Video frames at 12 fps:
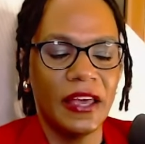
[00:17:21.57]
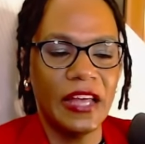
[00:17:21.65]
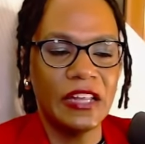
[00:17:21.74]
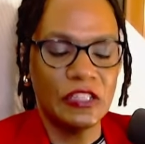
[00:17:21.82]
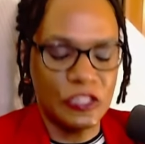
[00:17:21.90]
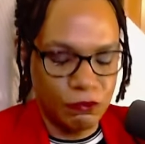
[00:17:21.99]

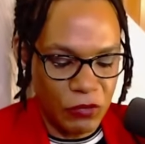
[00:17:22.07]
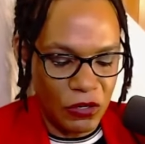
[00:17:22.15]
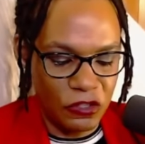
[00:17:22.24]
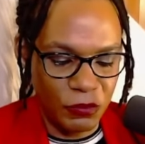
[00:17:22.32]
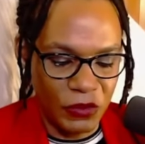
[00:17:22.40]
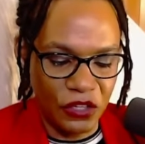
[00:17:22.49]
and
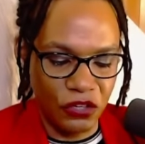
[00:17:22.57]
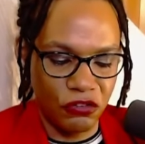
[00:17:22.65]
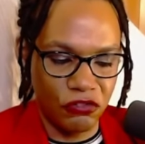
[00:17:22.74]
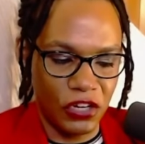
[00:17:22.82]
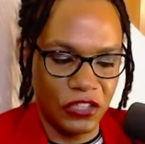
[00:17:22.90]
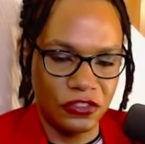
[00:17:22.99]
spirit's being
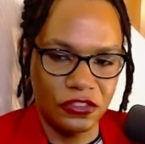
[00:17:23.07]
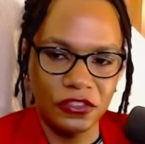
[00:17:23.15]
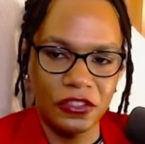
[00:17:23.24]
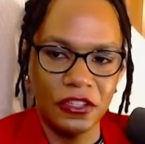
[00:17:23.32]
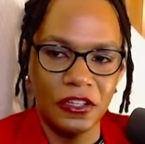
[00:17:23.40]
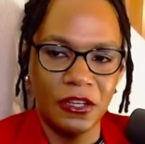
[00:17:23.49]

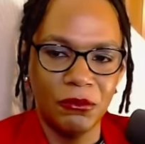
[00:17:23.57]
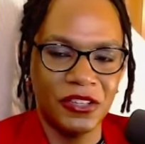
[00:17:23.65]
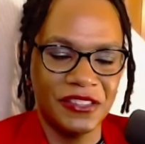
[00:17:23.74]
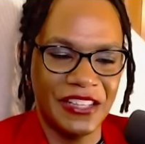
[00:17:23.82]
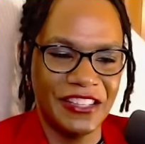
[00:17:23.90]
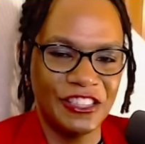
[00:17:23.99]
crushed
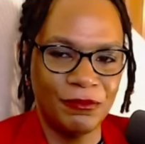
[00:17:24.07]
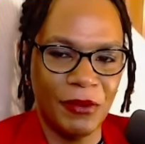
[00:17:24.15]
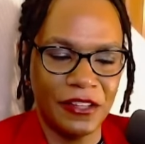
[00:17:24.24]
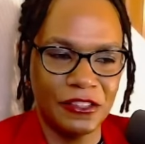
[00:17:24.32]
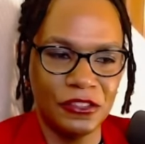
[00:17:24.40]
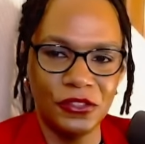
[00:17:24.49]
because they
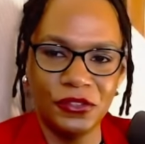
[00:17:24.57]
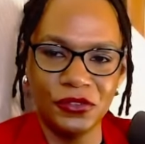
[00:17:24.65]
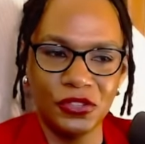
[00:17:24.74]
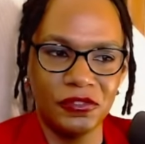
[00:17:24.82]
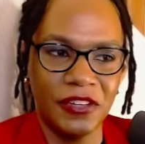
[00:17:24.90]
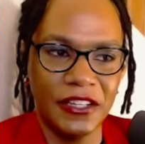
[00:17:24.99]
expect to
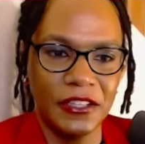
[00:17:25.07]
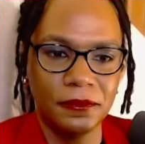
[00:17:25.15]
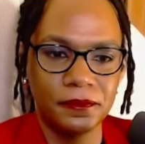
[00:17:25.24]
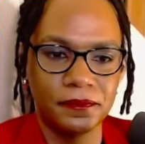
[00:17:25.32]
lose already.